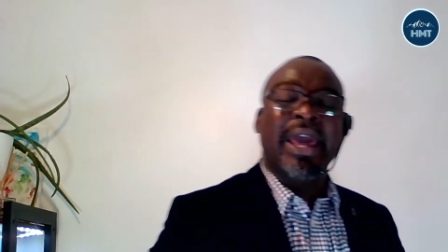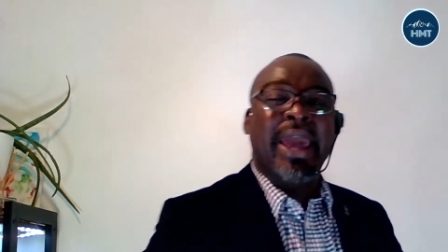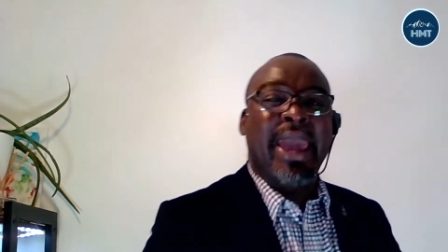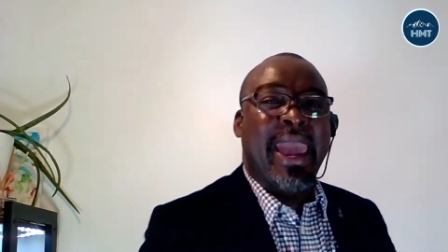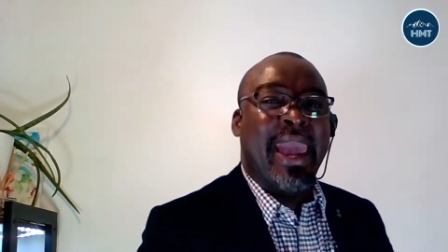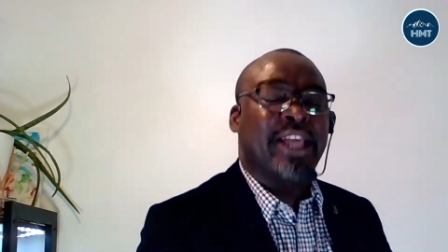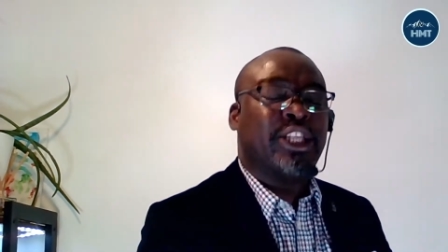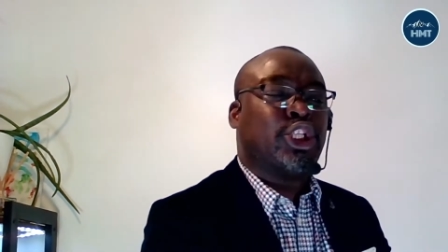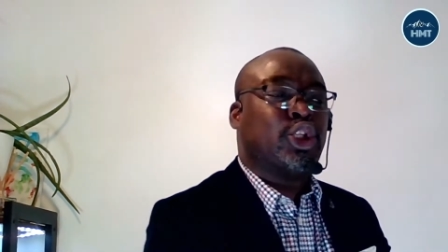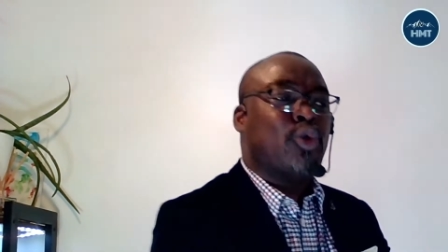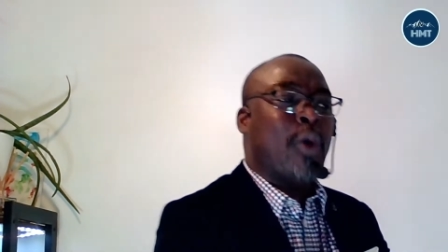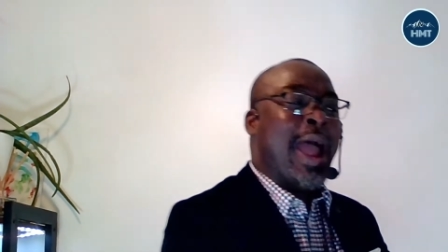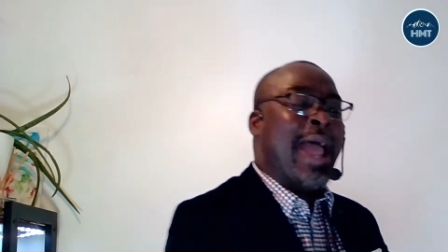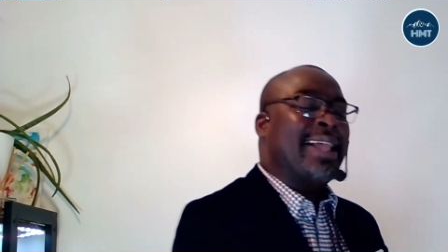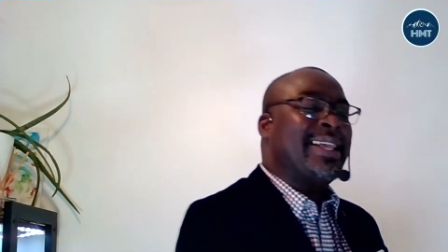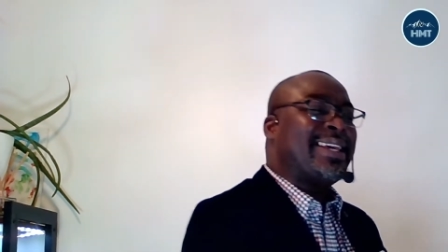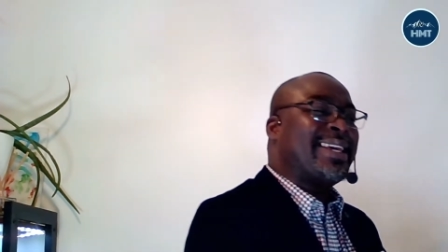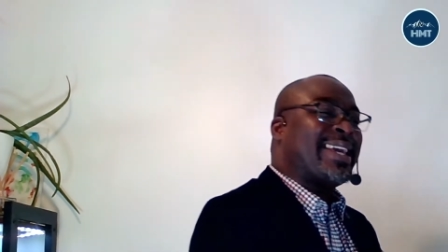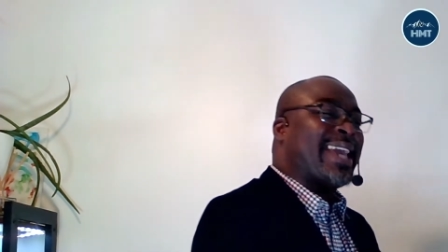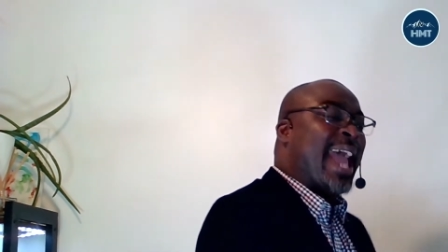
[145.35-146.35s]
is
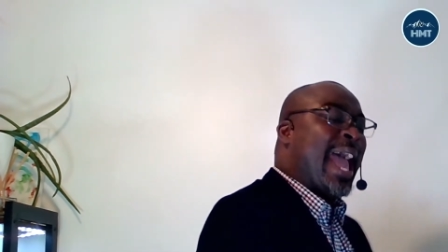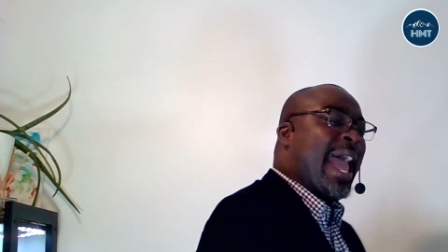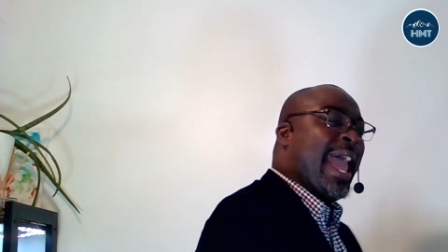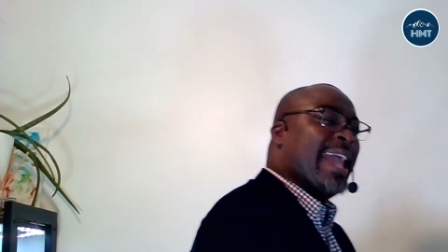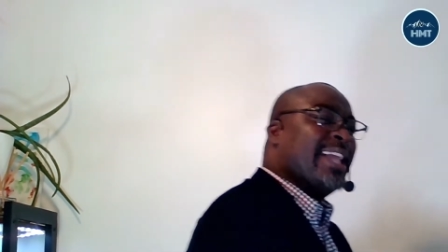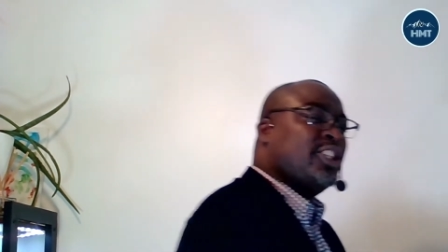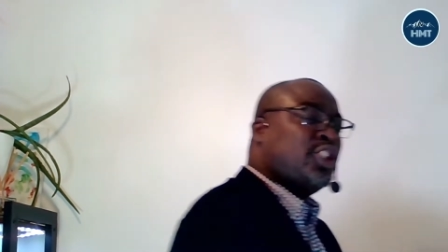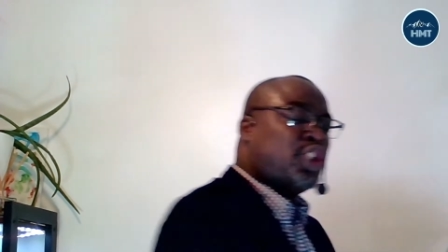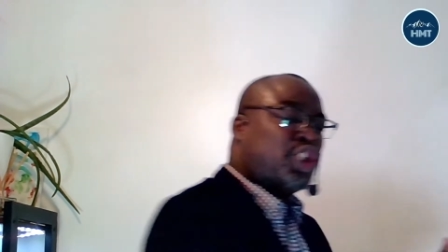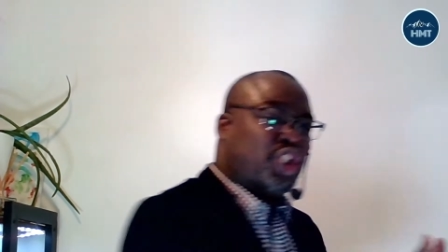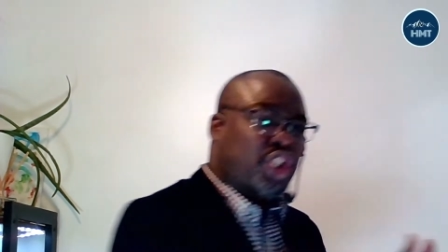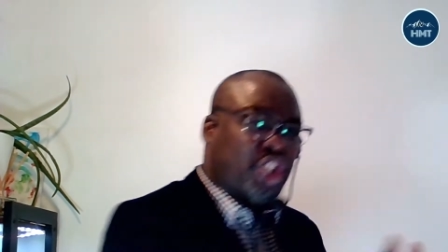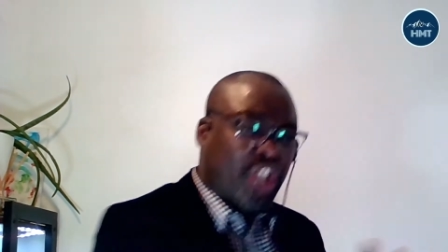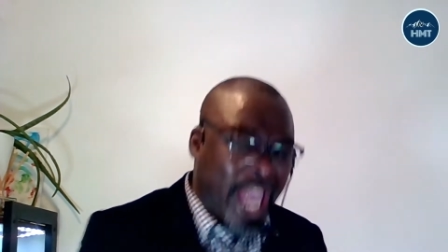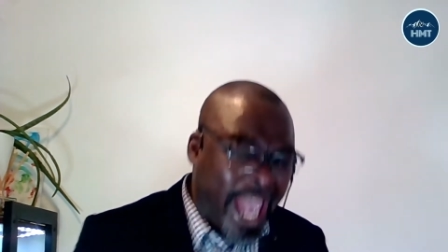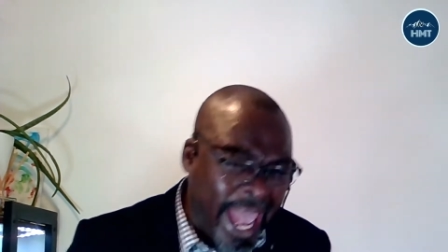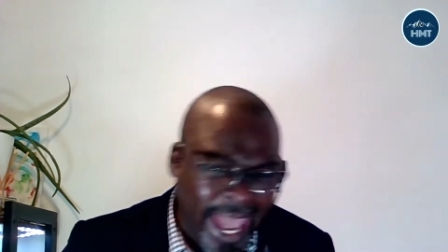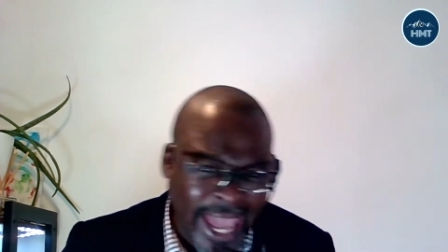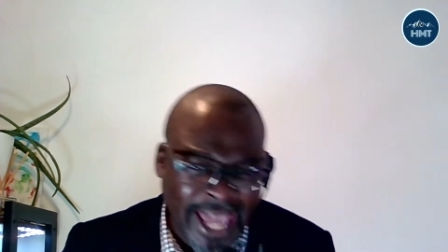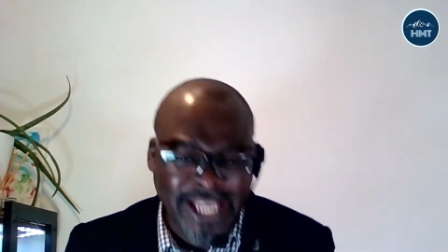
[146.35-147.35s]
when Cain
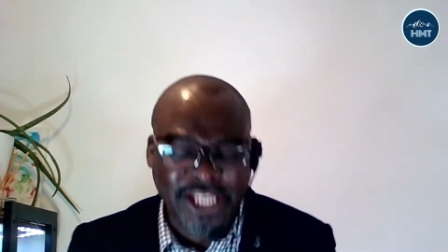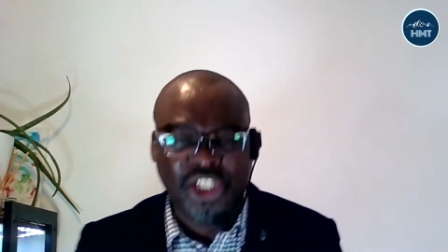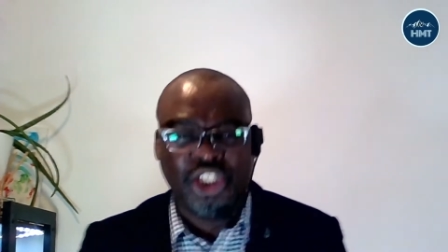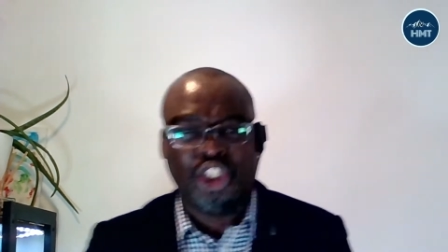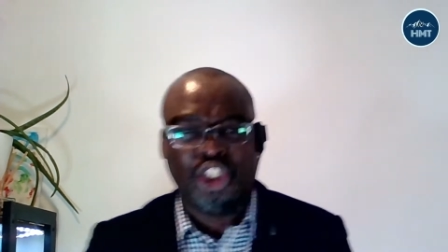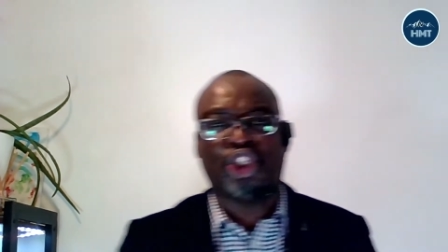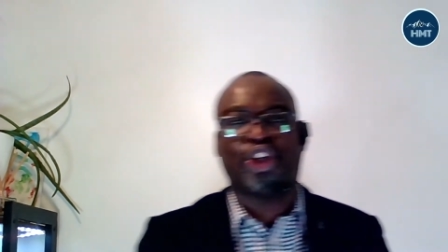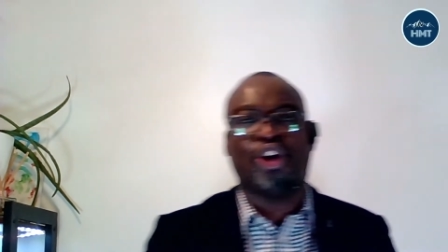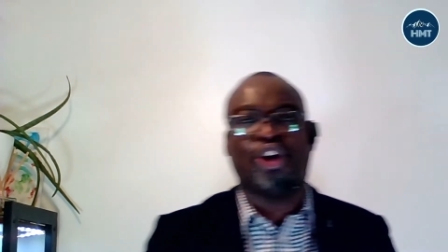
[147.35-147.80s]
changed